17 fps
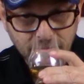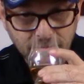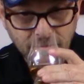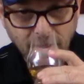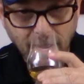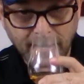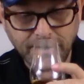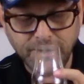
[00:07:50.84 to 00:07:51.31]

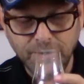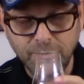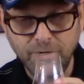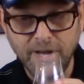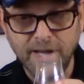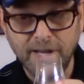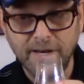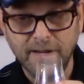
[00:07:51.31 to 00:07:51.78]
I do
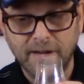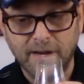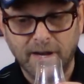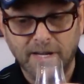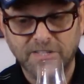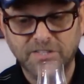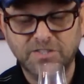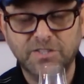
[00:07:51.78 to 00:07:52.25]
get
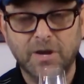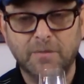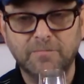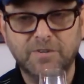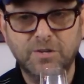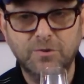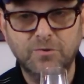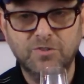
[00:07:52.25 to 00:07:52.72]
a
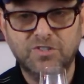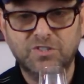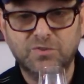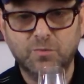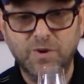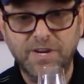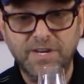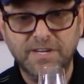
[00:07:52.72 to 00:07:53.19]
subdued
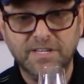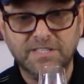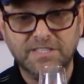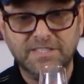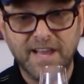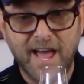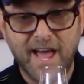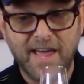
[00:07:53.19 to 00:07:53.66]

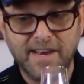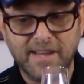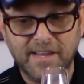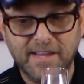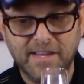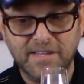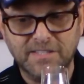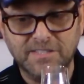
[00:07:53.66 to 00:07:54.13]
sweetness, not
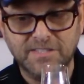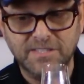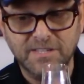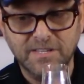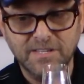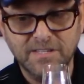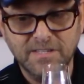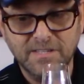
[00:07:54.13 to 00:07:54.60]

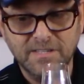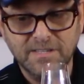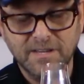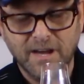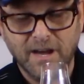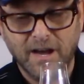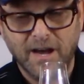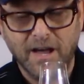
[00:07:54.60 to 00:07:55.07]
as
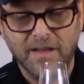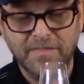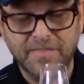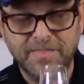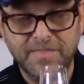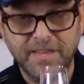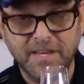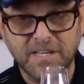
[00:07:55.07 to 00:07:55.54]

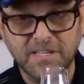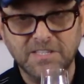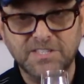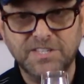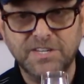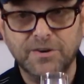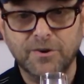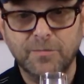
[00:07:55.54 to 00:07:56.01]
thick and
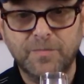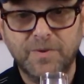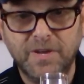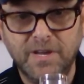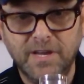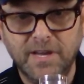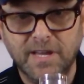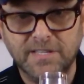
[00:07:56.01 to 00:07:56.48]

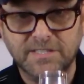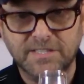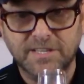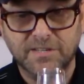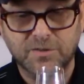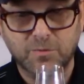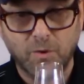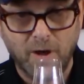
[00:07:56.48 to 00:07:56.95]
syrupy as
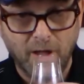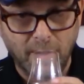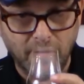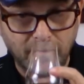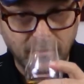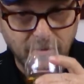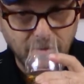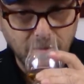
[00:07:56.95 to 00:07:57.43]
the
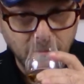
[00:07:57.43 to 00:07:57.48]
12.